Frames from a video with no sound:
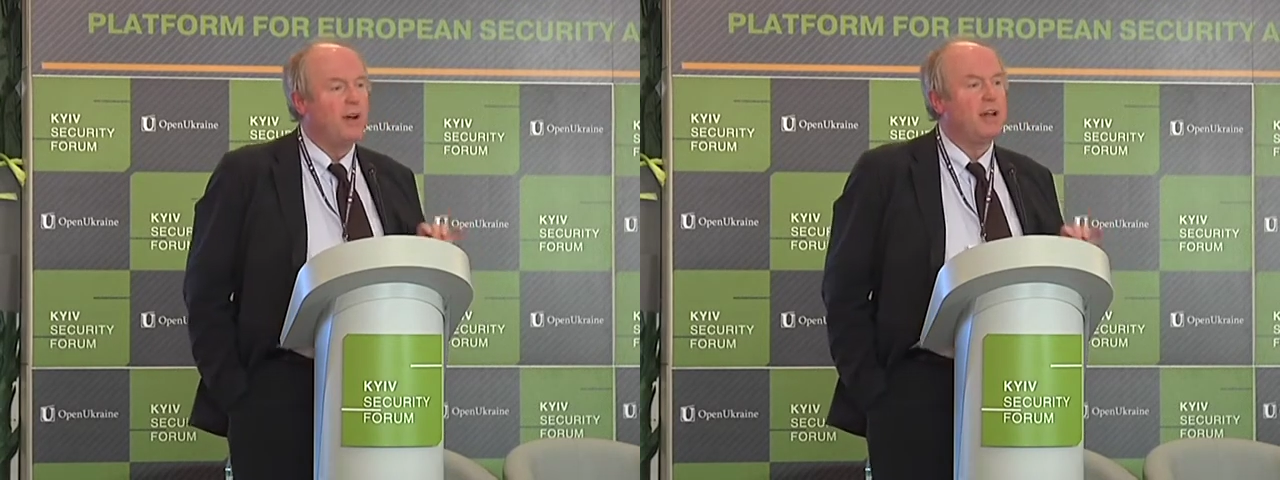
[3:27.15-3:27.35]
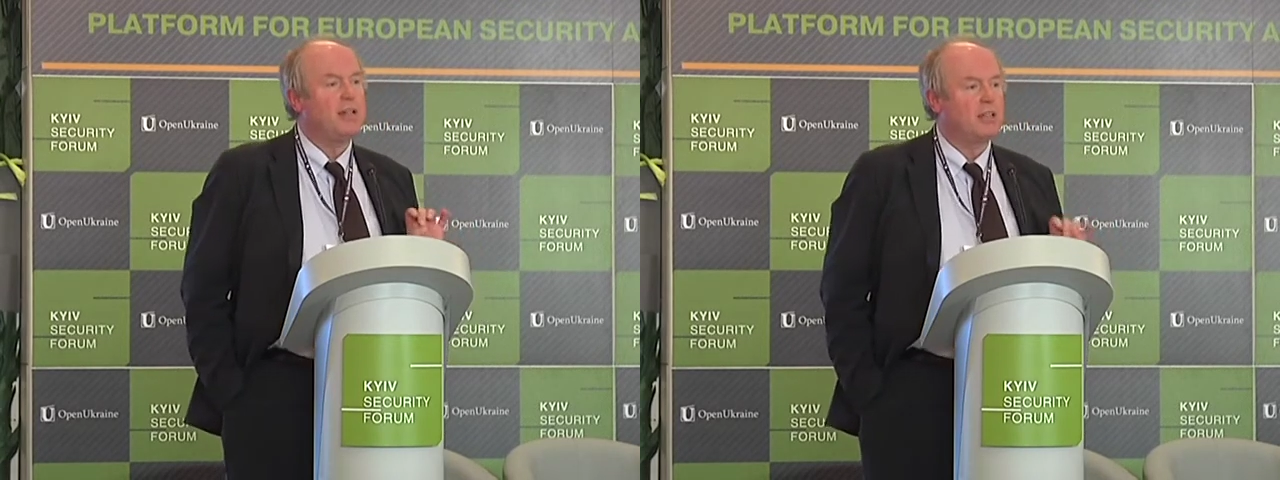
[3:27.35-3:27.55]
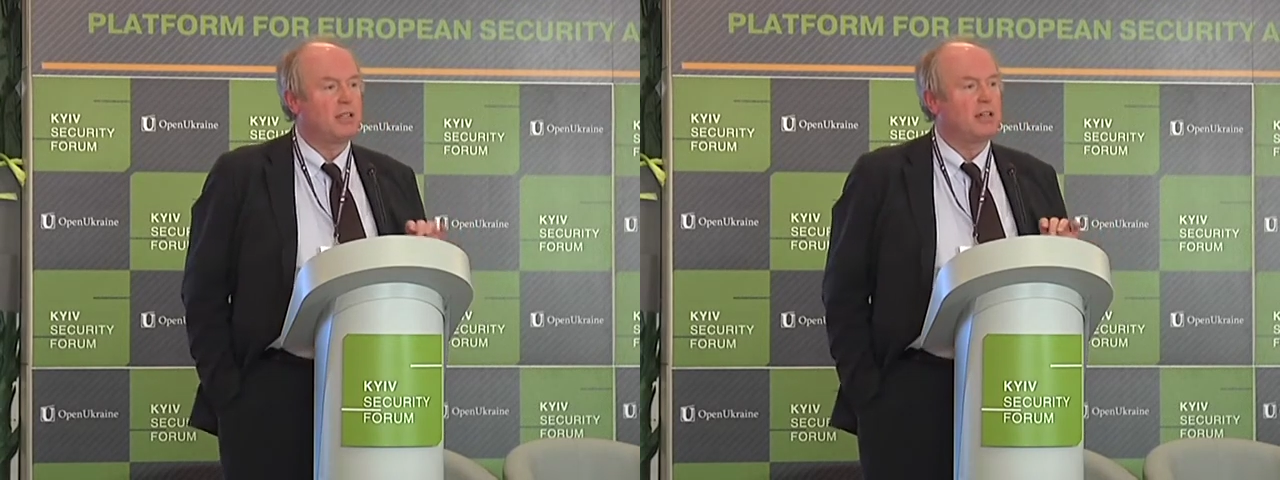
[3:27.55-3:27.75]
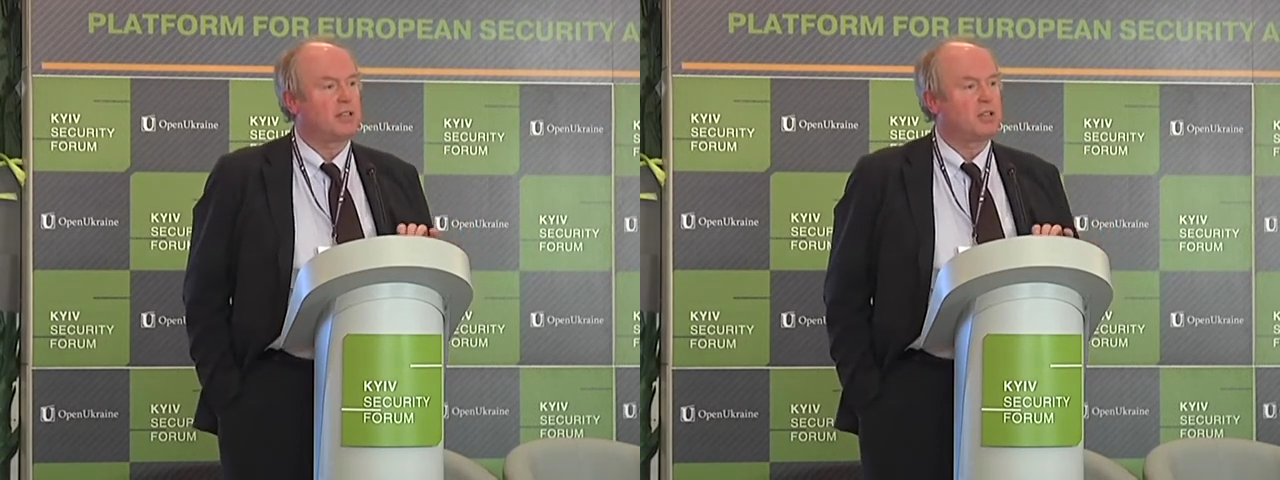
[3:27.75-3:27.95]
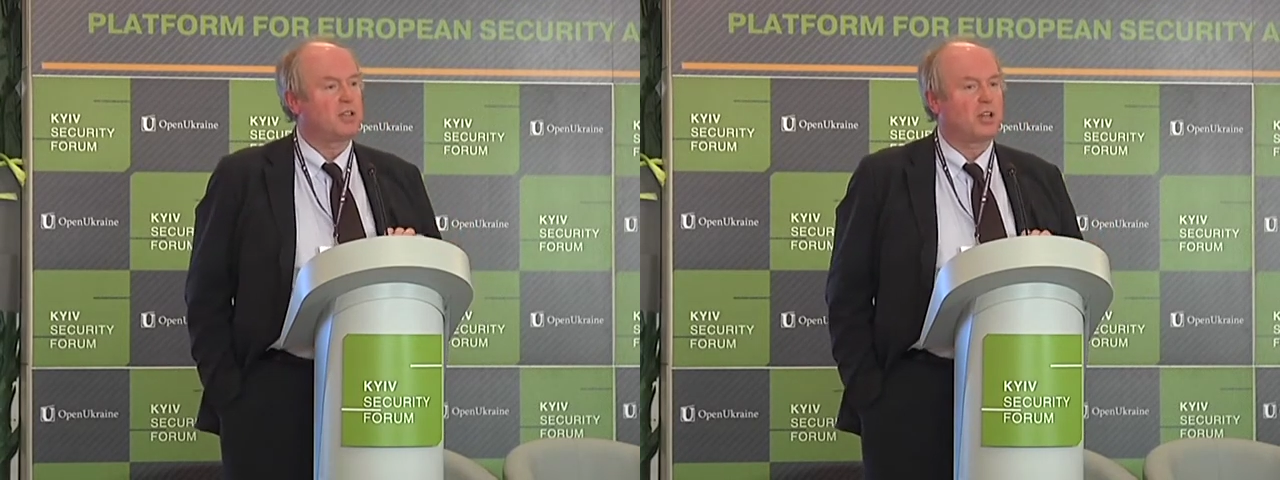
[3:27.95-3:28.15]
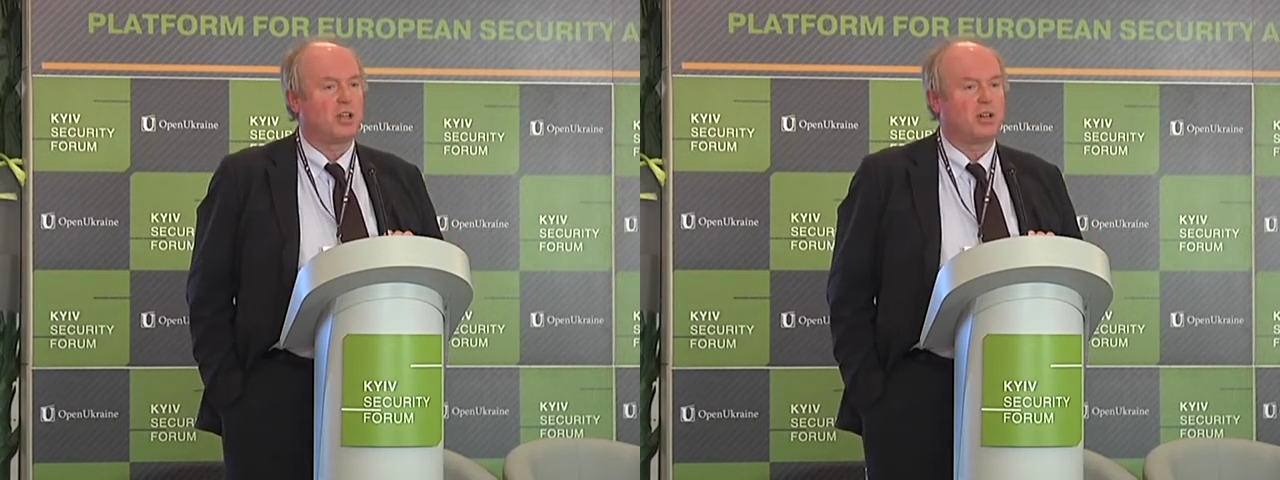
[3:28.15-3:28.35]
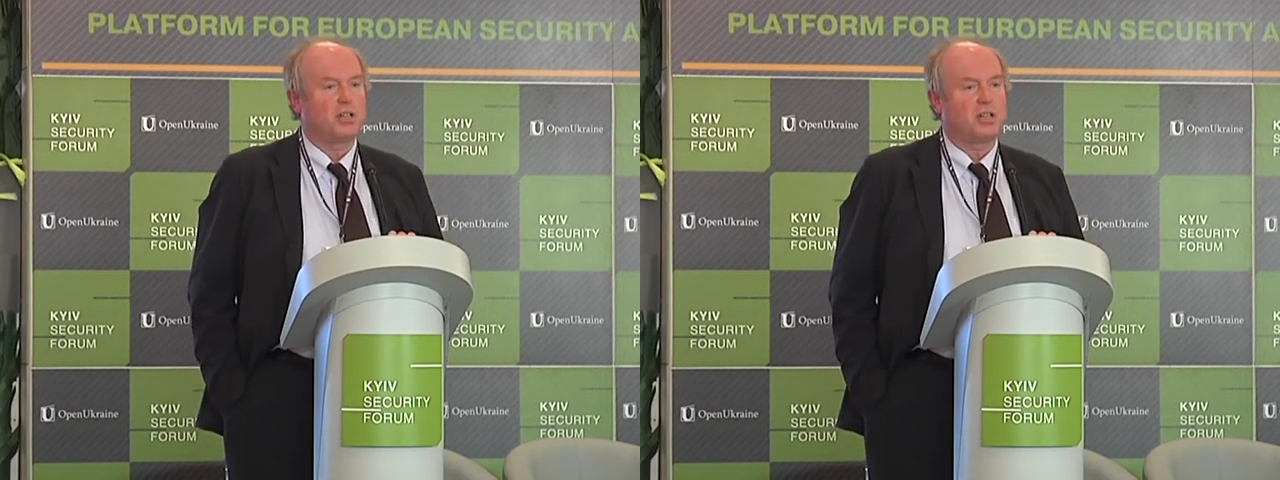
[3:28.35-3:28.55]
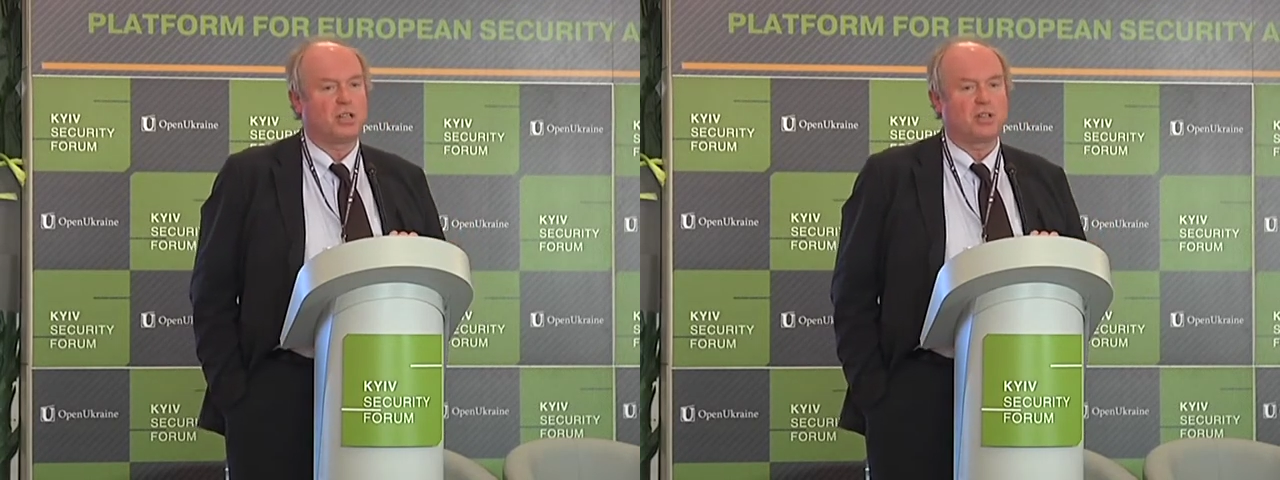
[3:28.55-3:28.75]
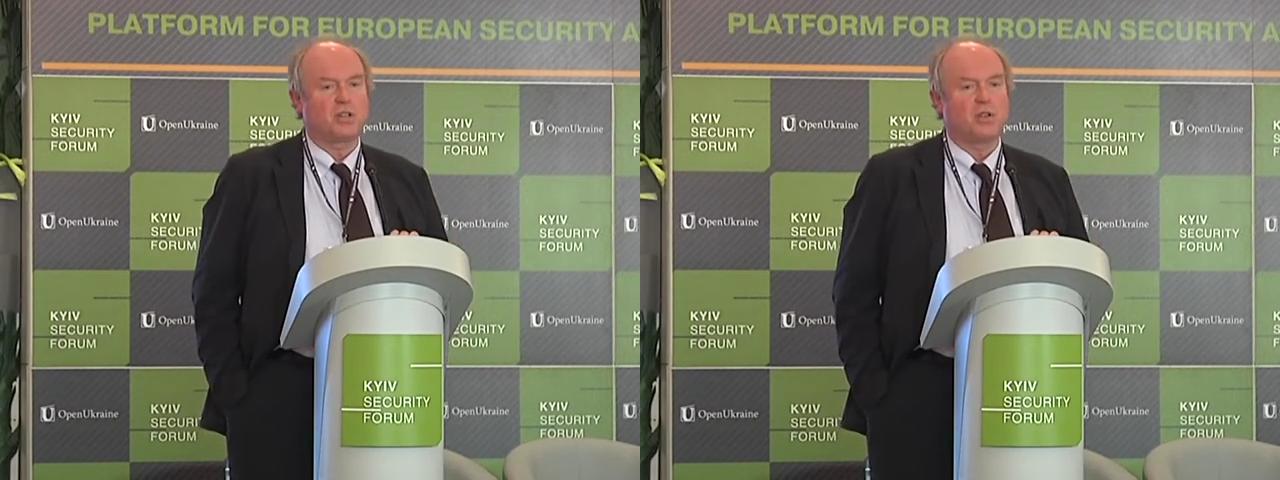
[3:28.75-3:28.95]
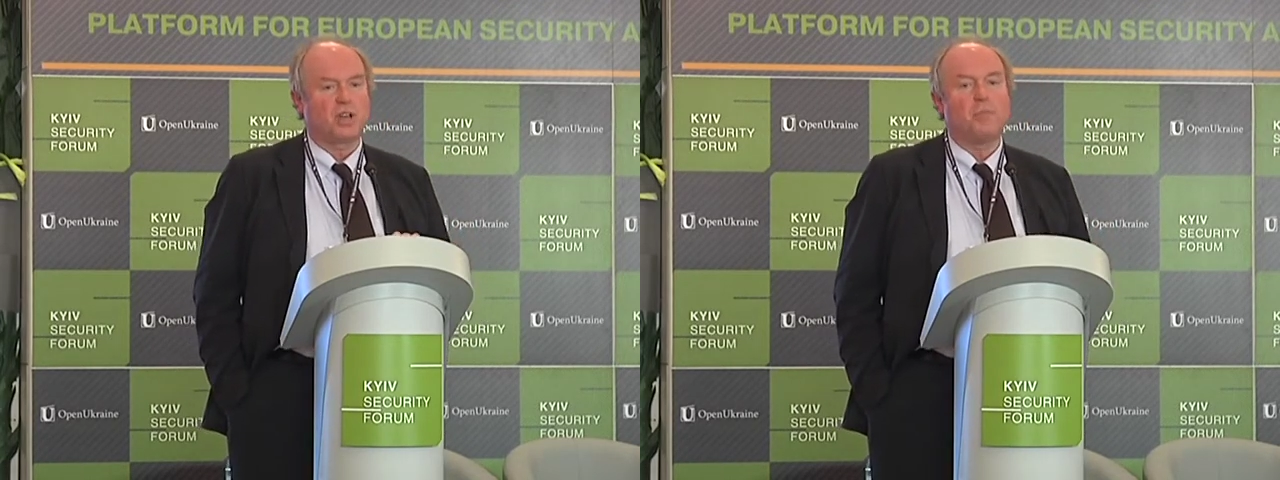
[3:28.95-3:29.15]
I think the security
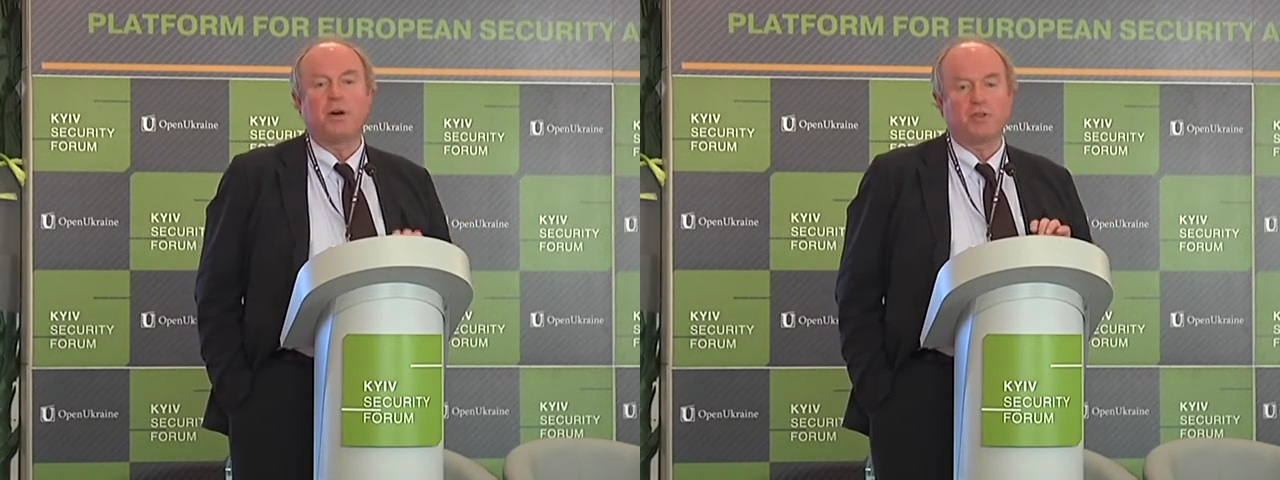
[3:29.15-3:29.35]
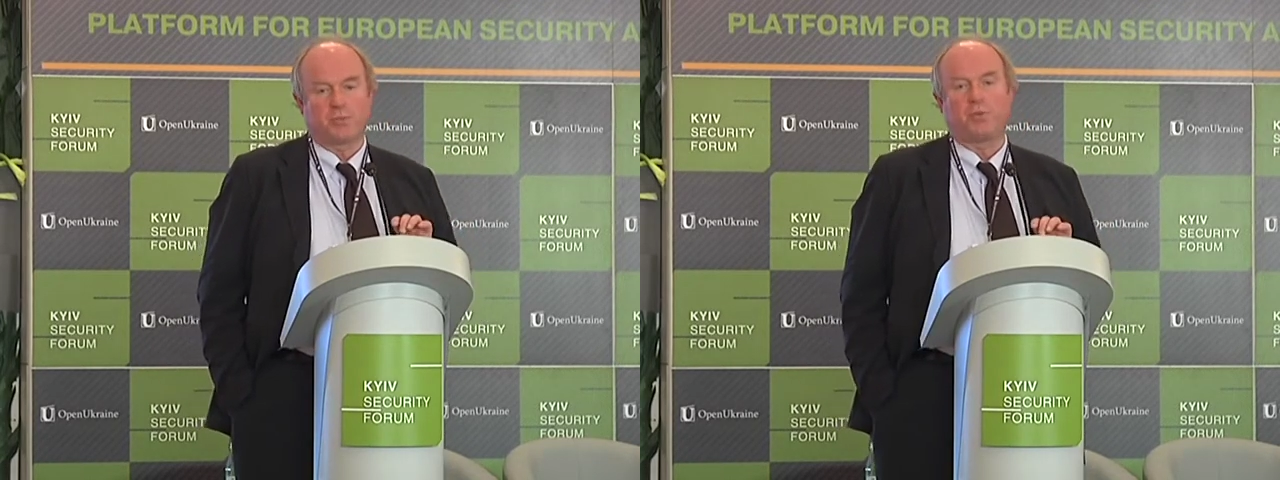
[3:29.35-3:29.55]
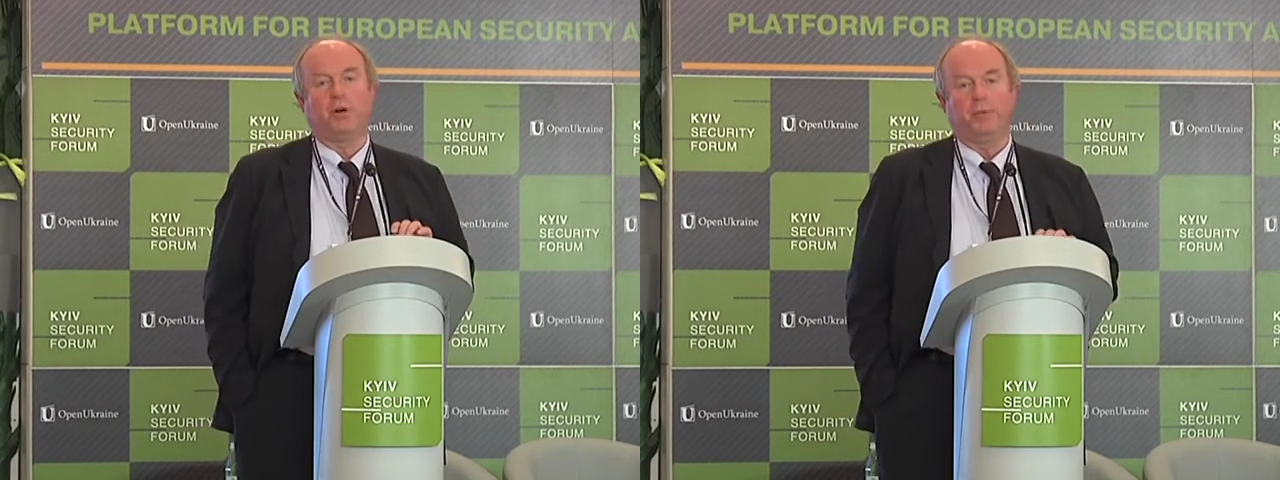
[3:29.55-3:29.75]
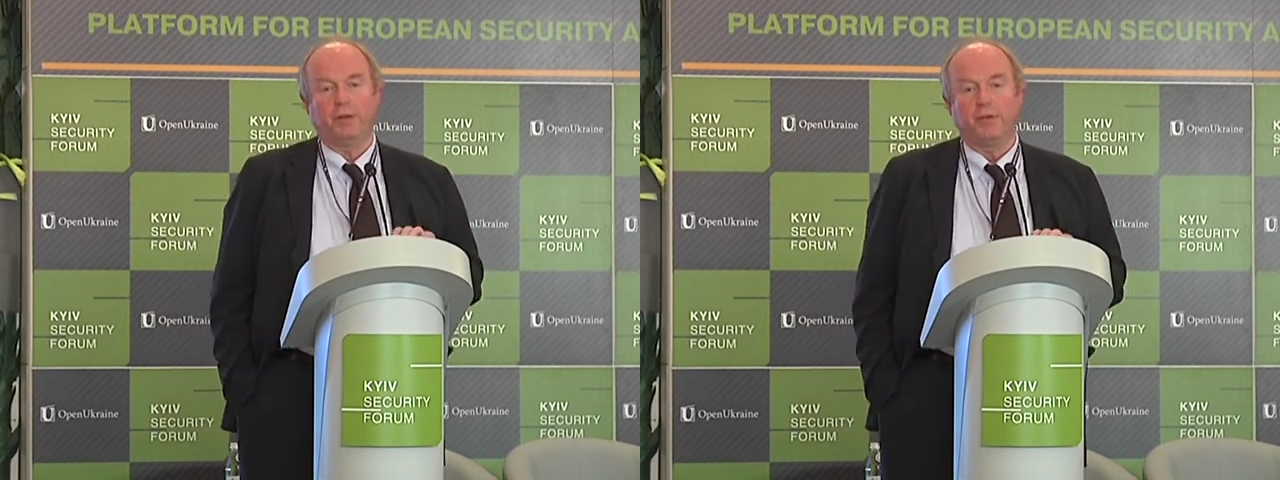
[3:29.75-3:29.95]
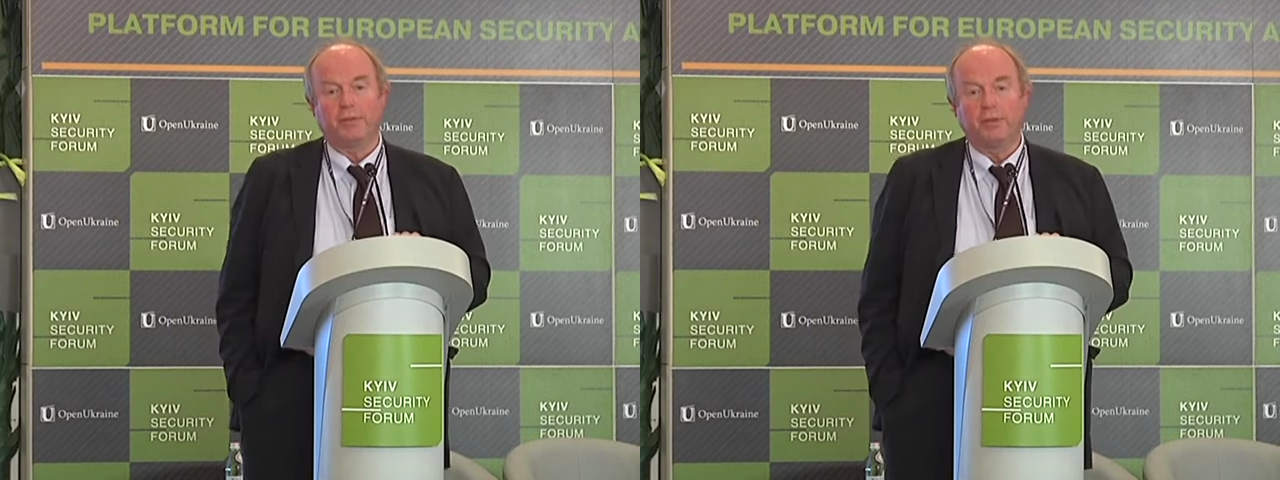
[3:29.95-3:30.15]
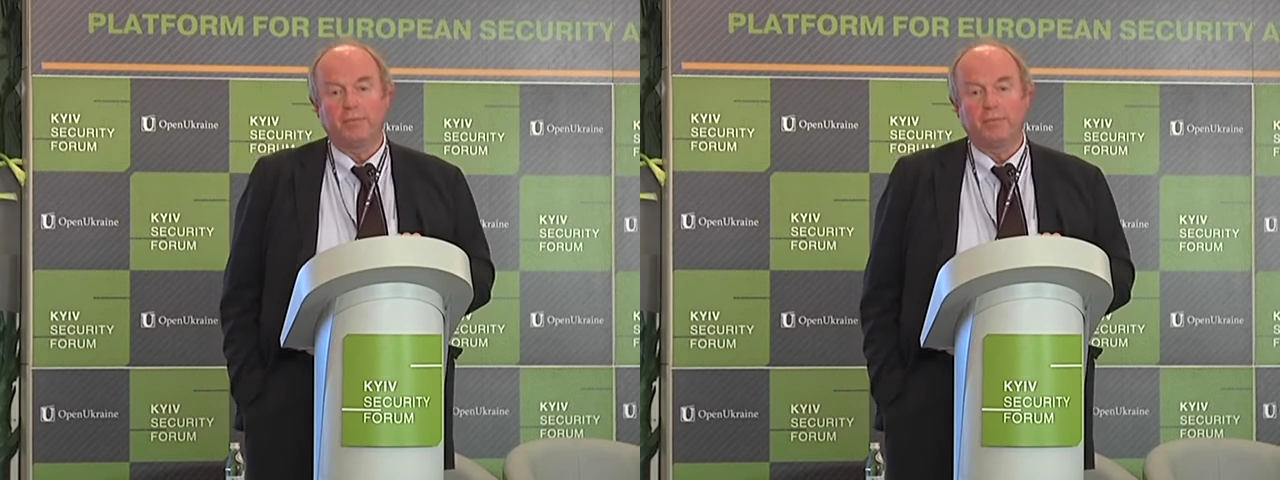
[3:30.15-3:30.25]
issues are most prominent.